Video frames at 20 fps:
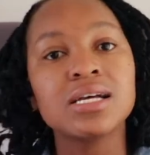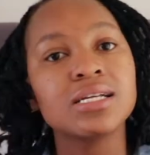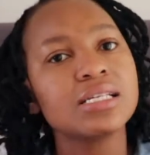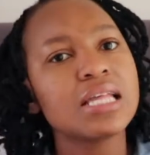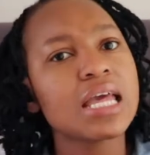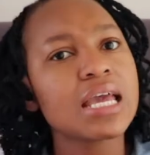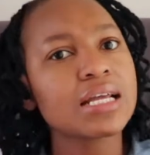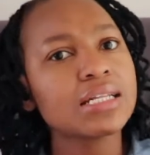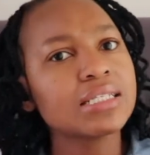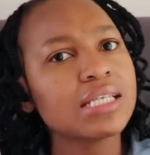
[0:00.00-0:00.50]

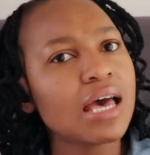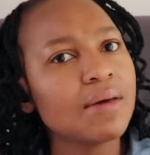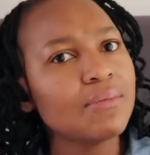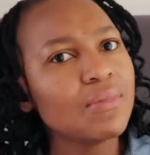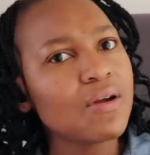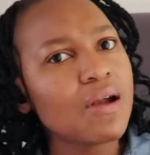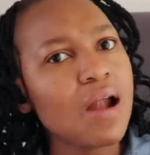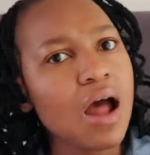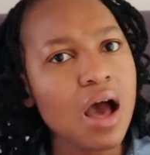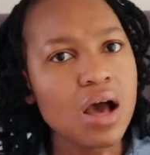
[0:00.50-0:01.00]
Second time
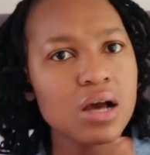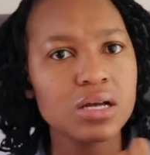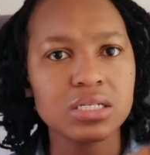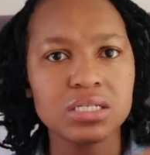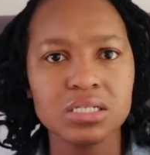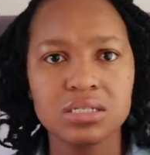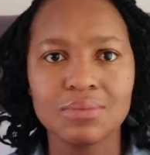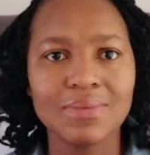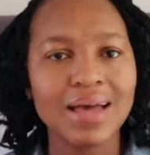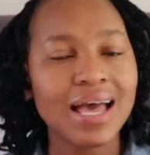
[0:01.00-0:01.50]

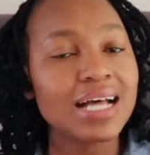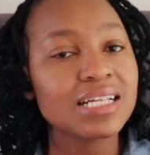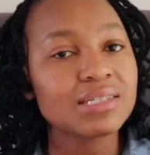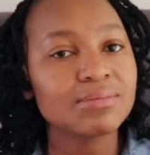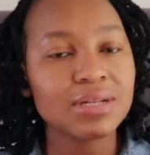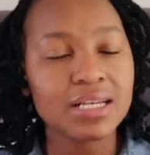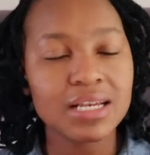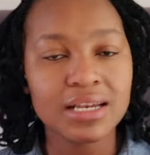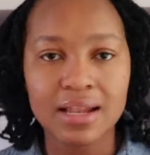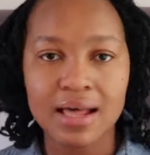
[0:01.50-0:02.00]
around, my
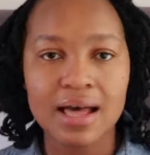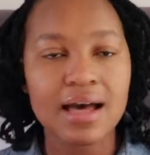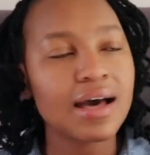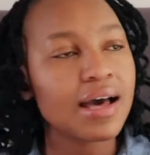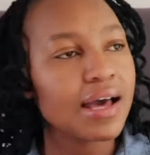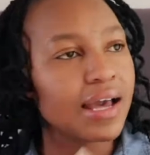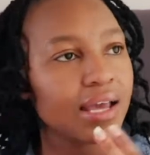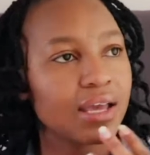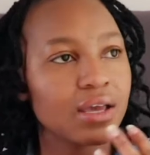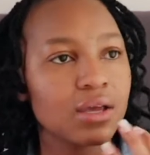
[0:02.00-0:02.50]
husband and
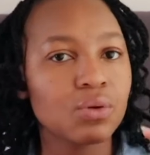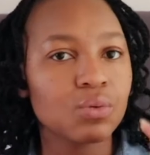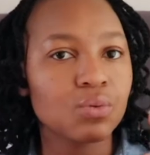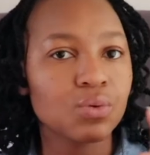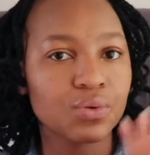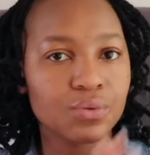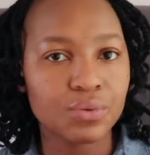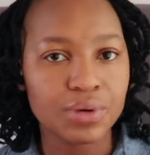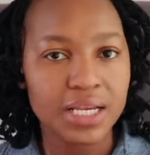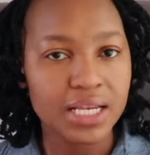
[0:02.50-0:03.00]
I
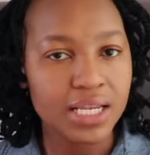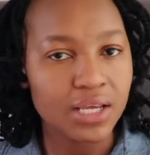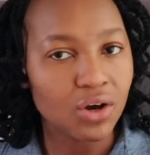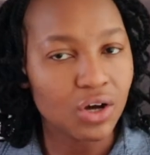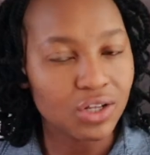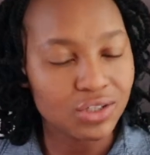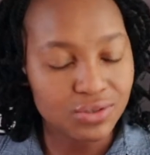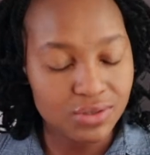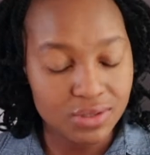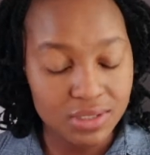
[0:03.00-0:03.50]
were really
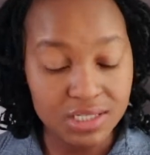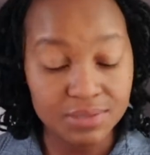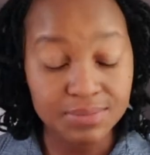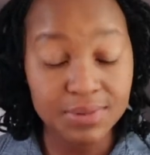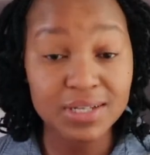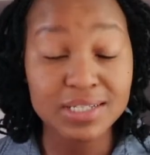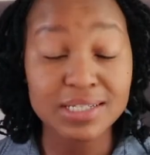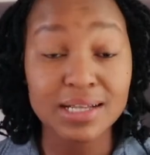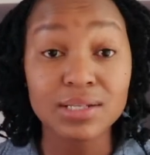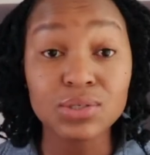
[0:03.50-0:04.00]
onto this
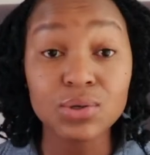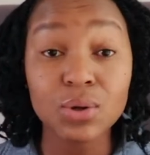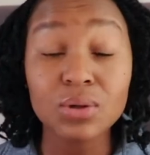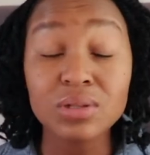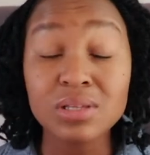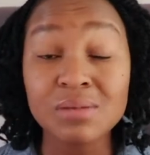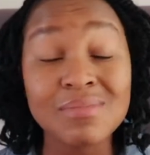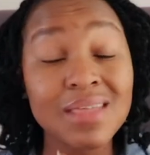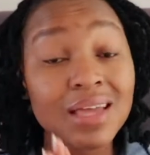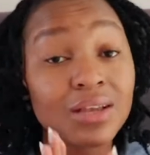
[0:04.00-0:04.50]
because I
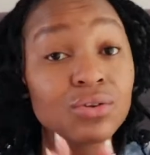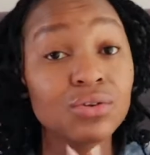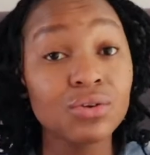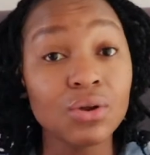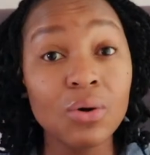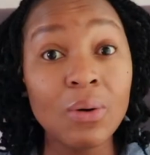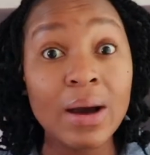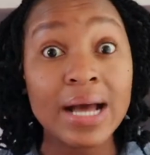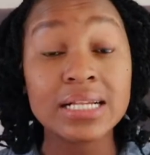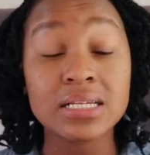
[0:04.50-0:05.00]
told him that, you
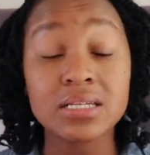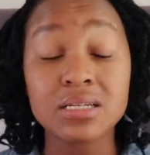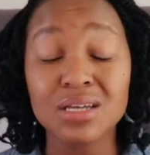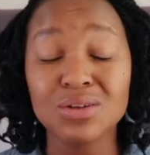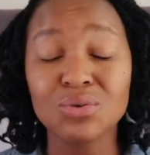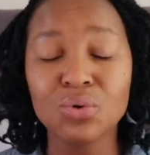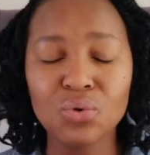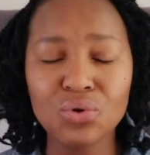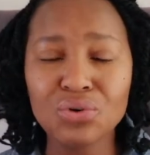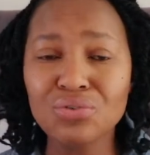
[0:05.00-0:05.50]
know what,
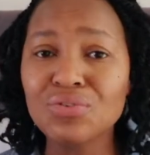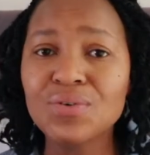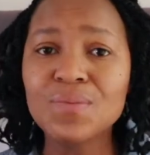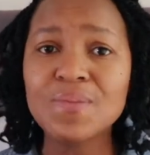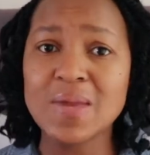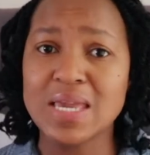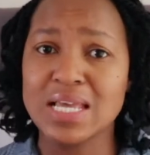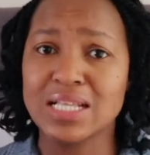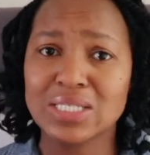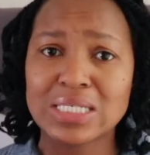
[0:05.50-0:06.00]
in order for
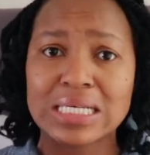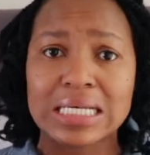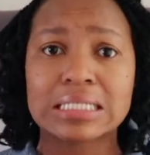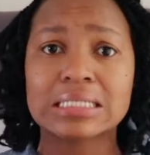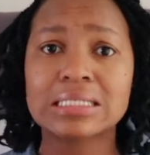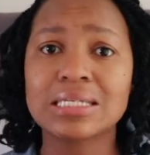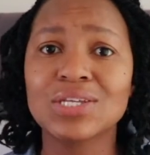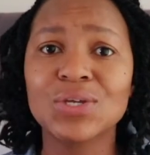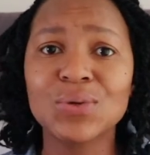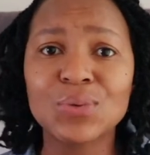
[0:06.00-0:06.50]
me to
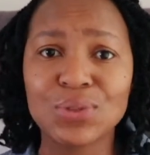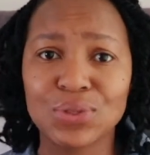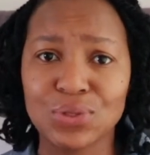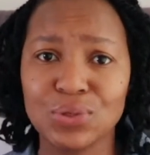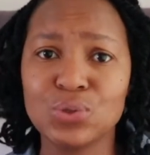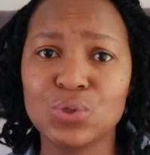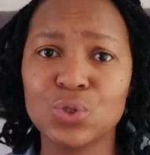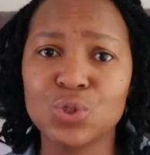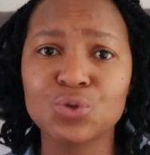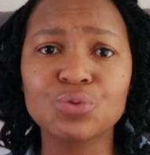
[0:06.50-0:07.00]
continue with
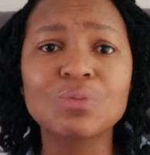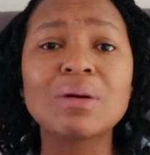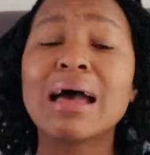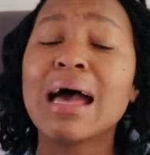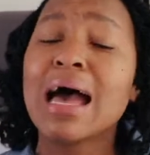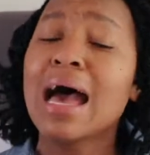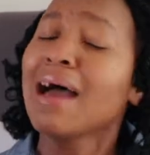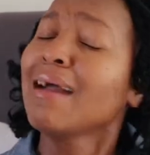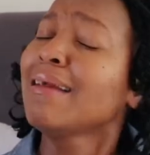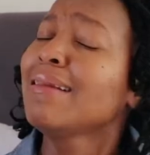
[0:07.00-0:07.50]
YouTube,
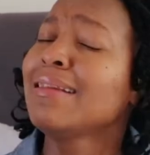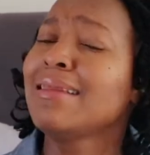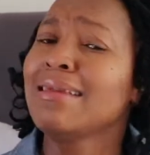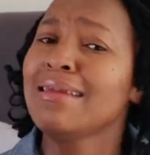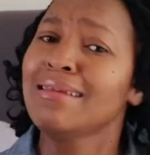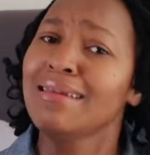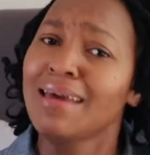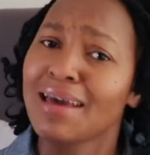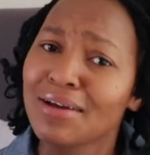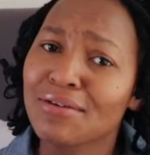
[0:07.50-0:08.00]
I
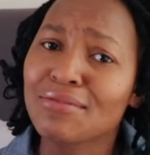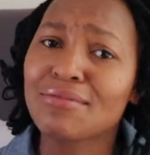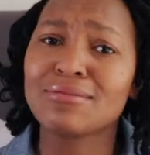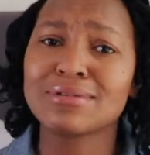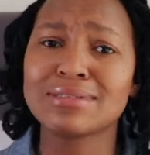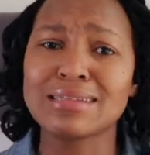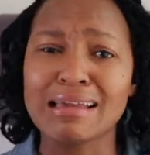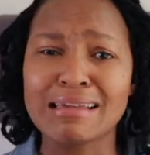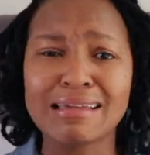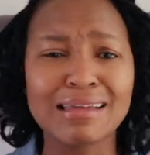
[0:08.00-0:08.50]
need a
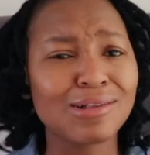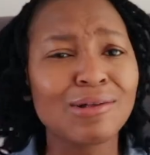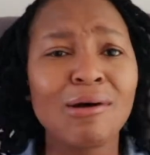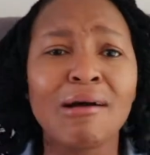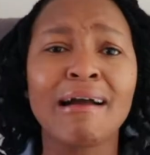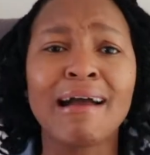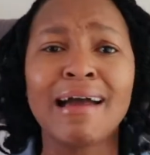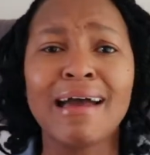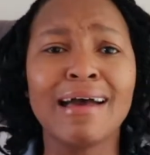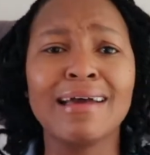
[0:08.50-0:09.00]
router,
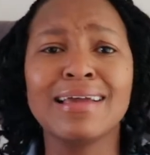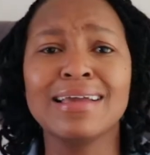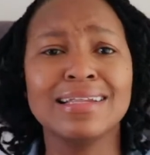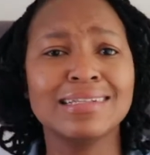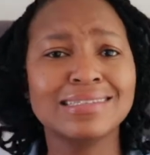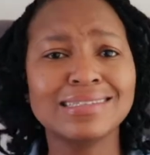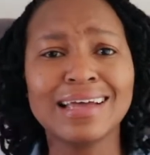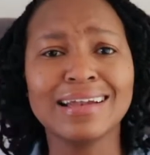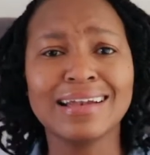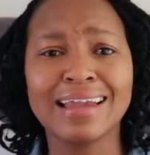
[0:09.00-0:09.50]
kitoka
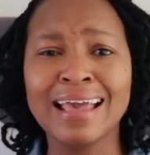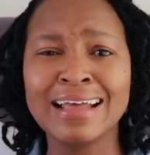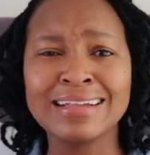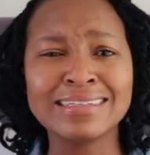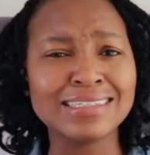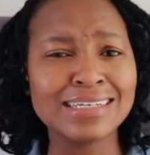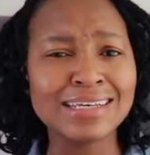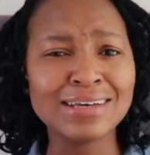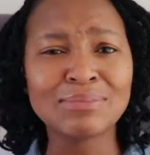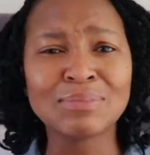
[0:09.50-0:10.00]

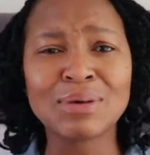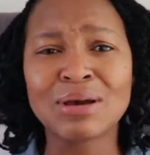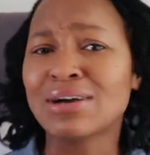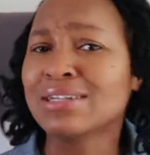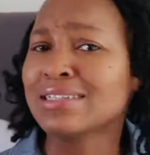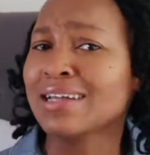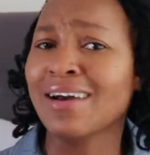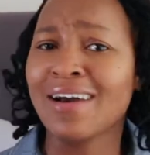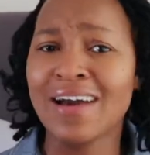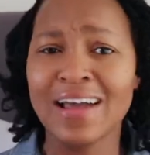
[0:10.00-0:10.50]
internet,
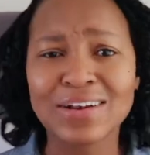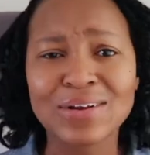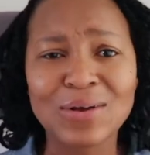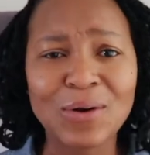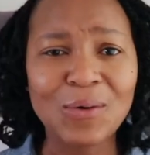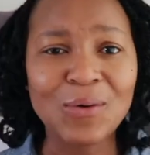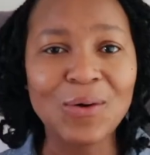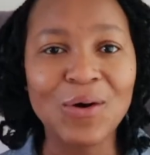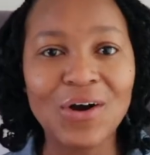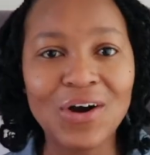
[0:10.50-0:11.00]
because I can't
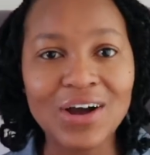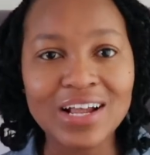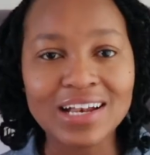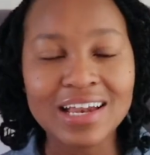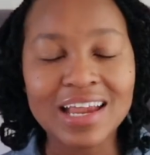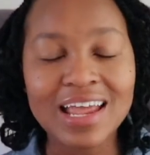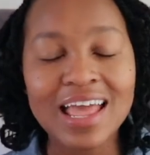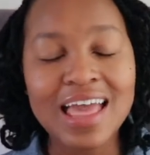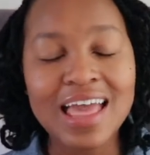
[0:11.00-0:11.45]
go on.